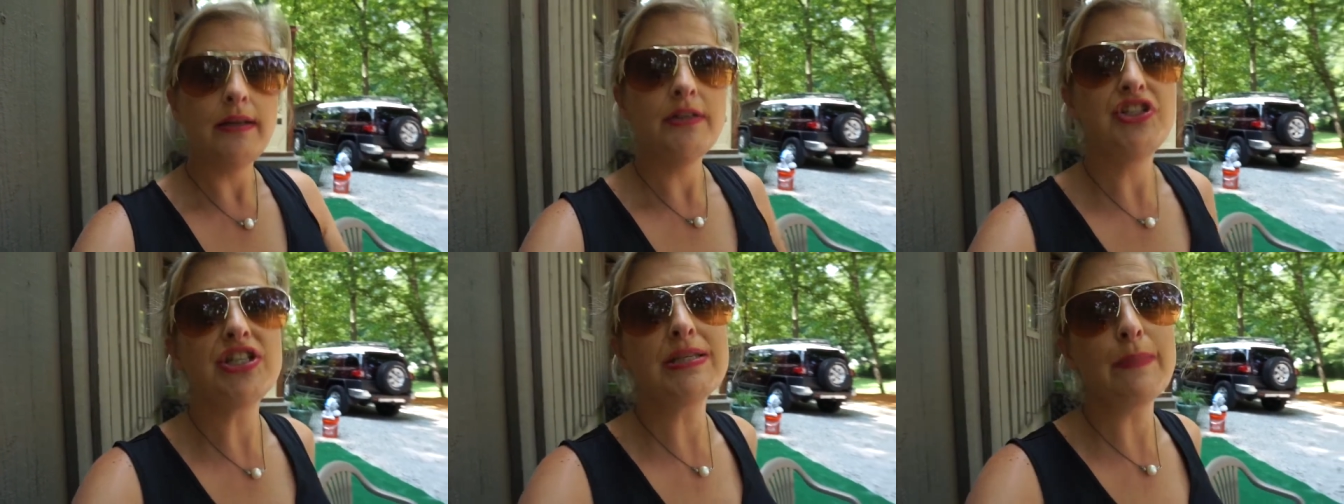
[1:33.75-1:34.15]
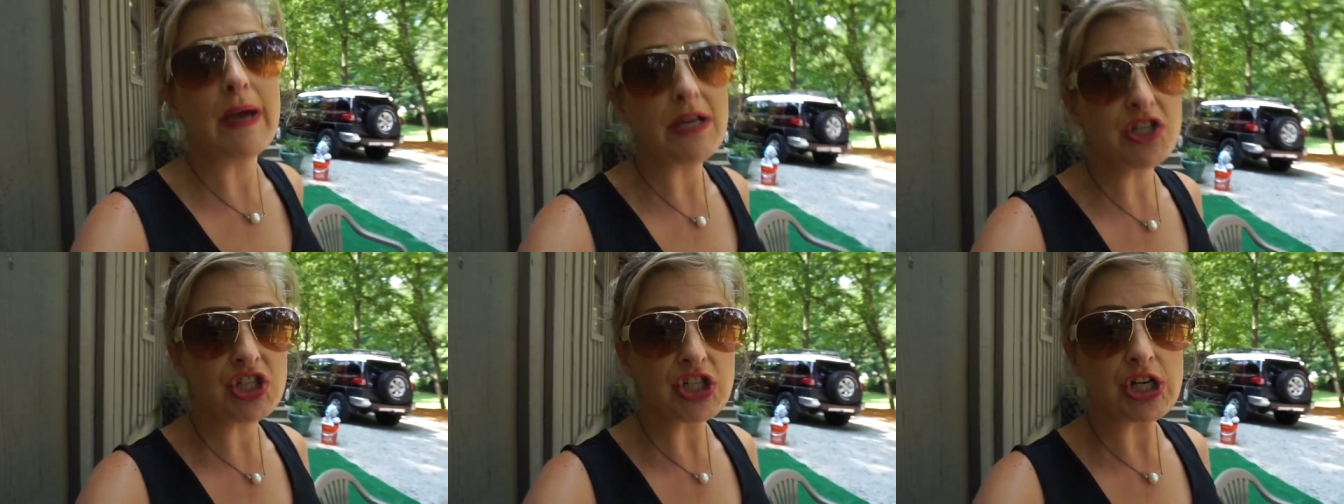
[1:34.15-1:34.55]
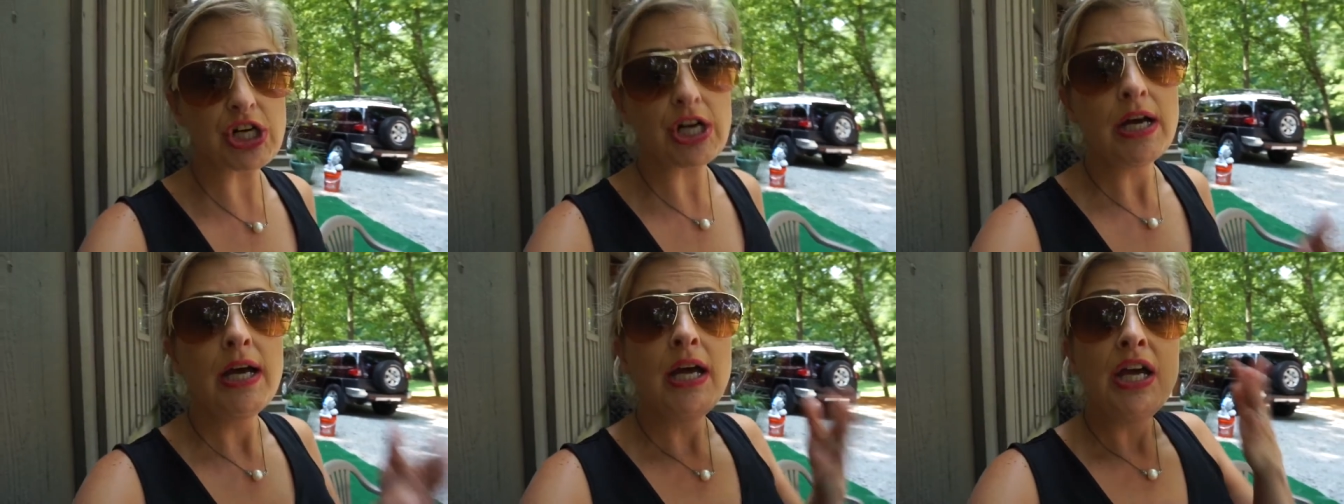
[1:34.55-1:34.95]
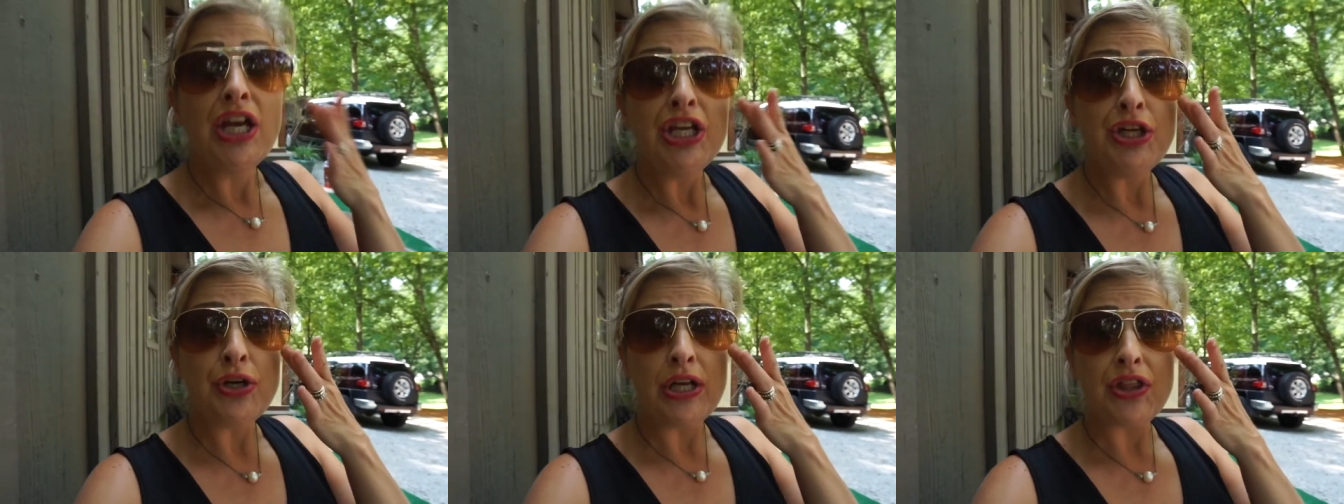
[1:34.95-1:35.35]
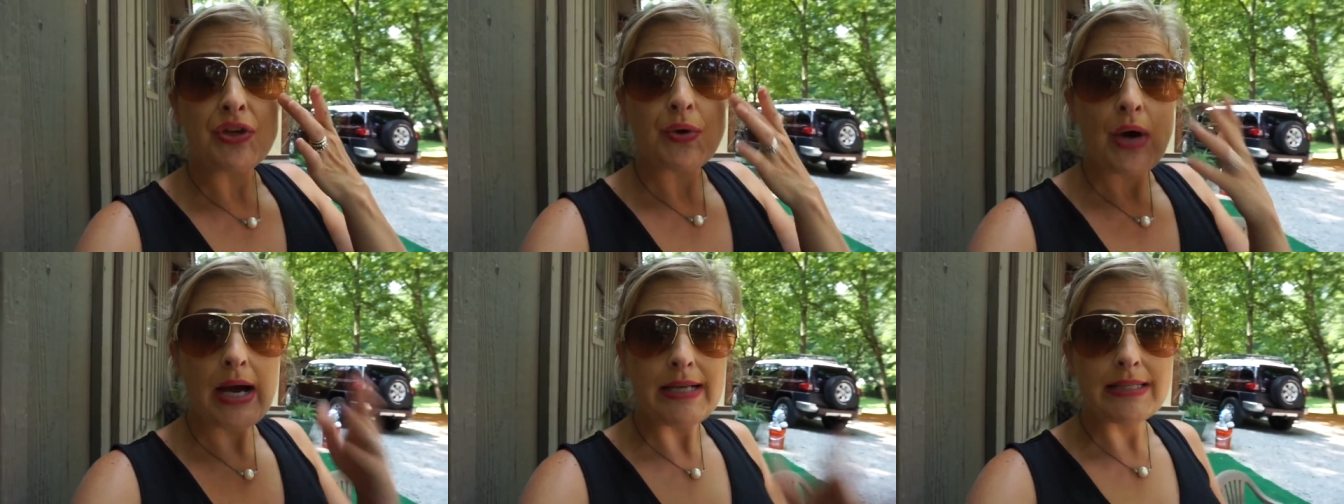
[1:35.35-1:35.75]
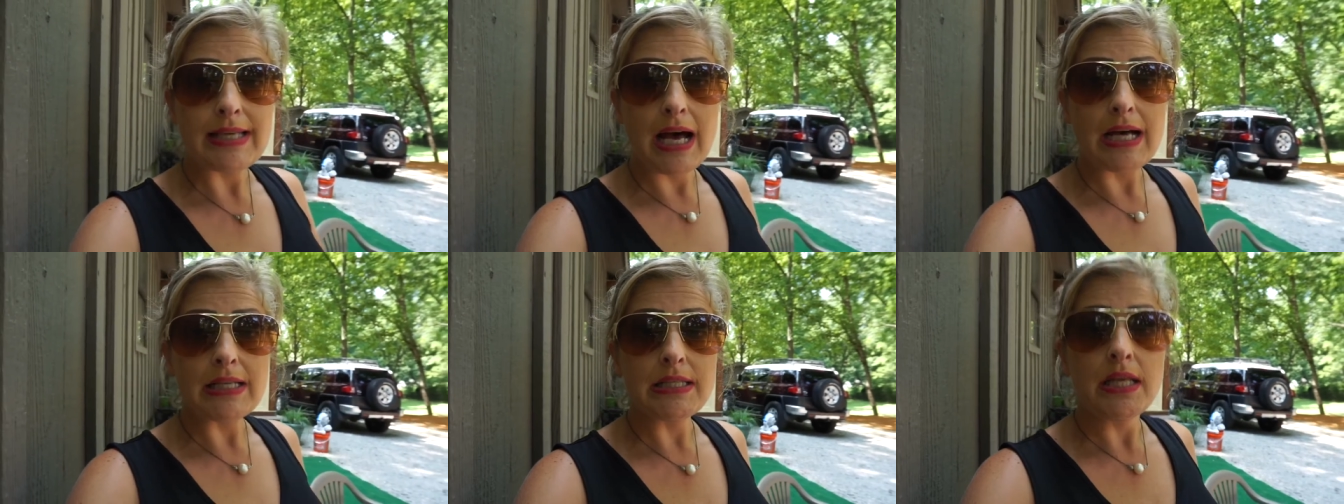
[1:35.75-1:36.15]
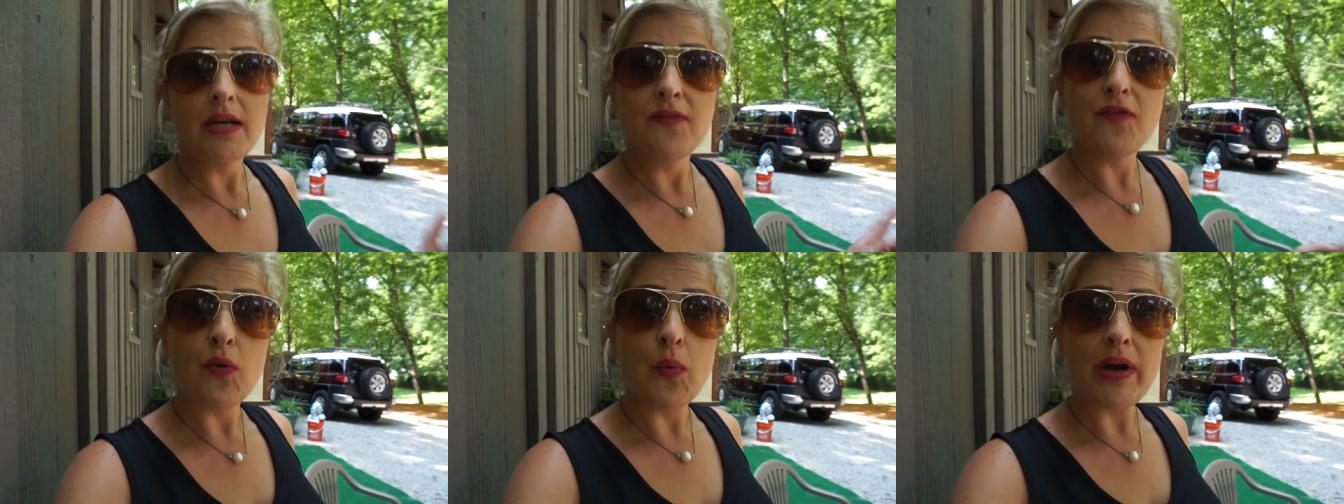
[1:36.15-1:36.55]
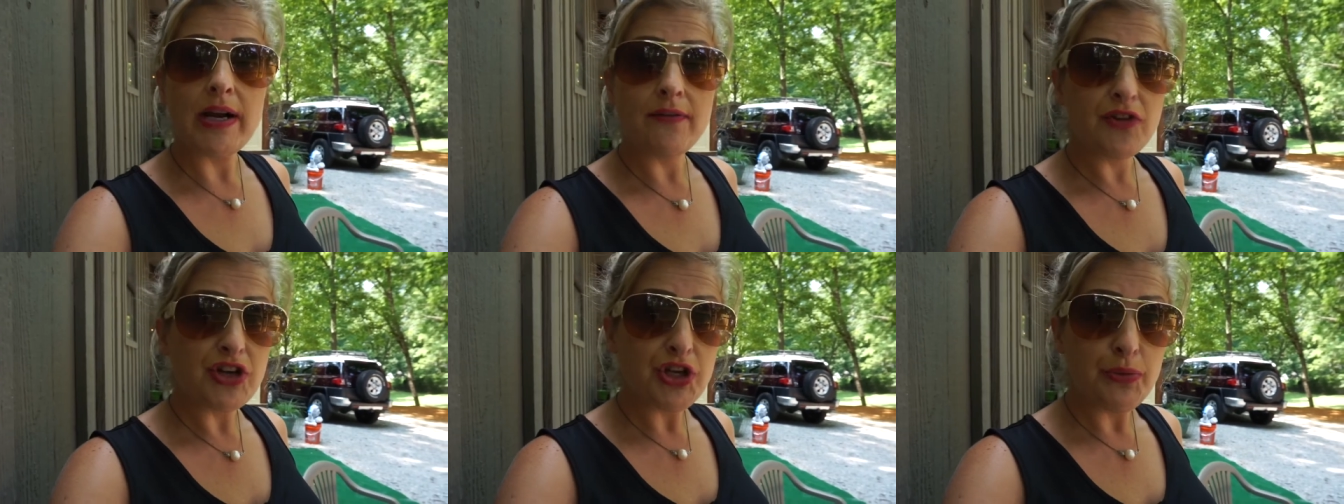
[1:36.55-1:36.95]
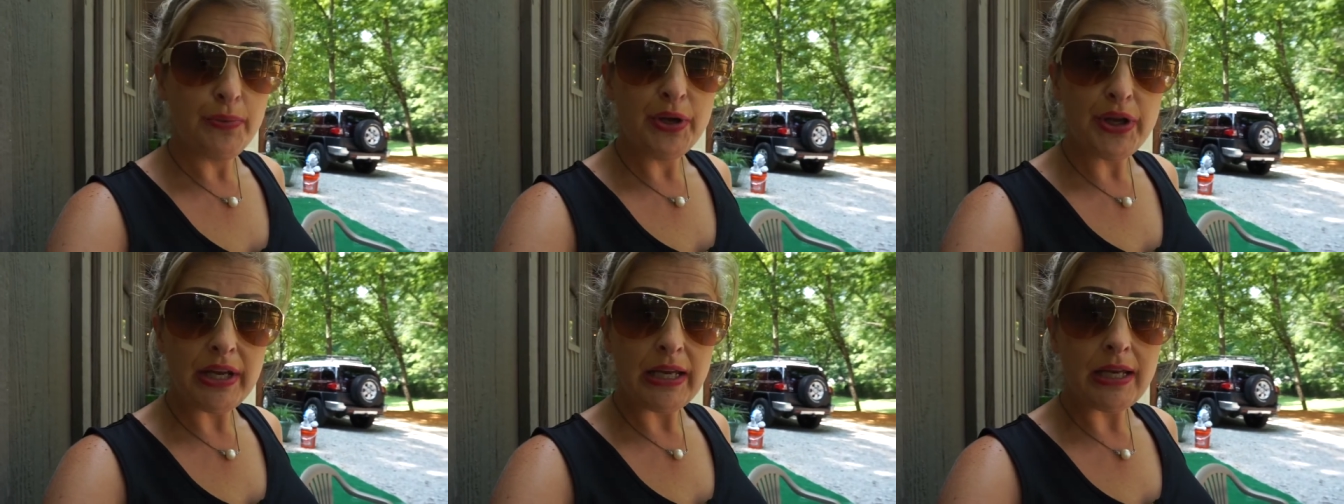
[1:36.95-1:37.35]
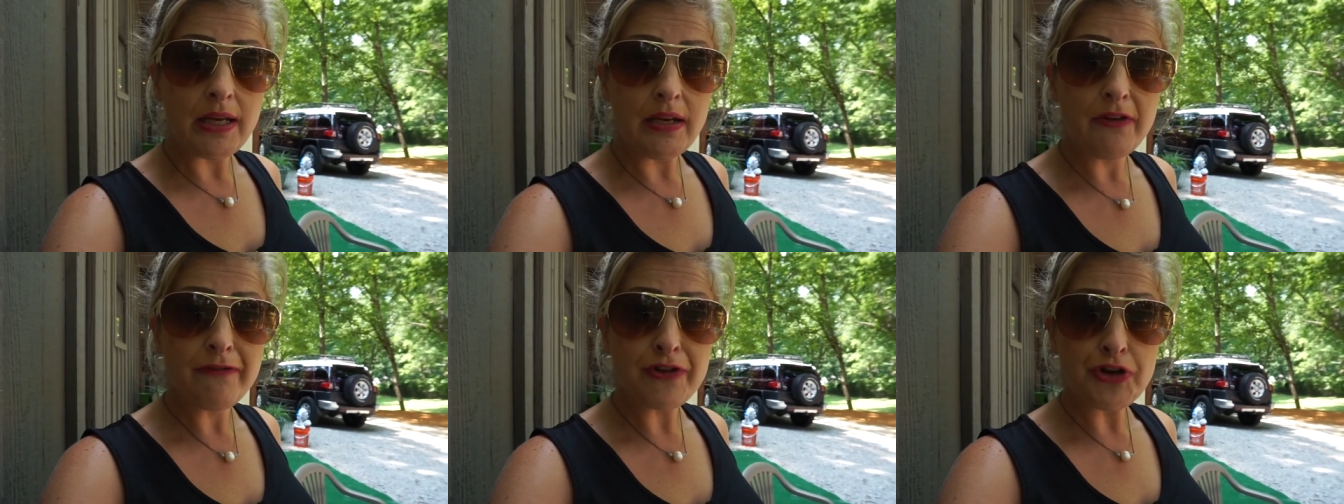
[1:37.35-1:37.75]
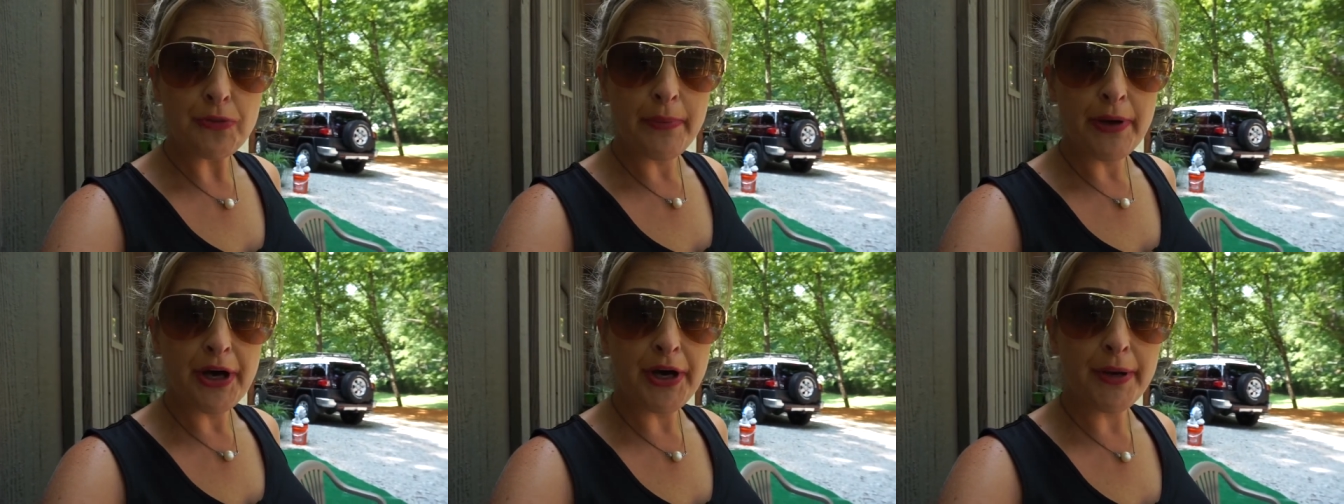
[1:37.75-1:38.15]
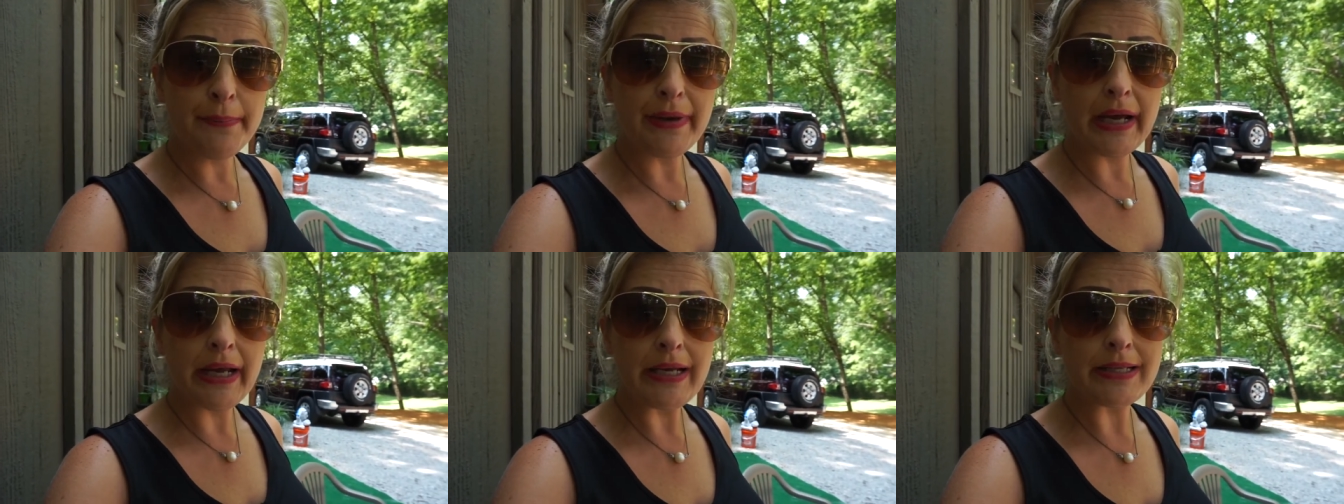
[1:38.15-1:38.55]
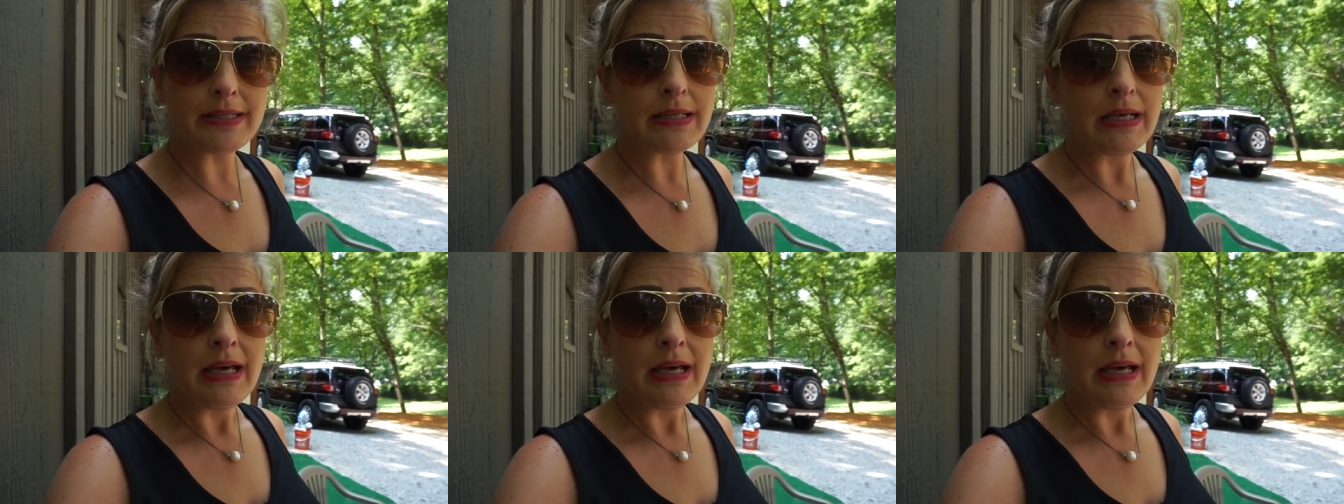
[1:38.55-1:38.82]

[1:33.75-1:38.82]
just make sure you get the right size for whatever you put in for your pump because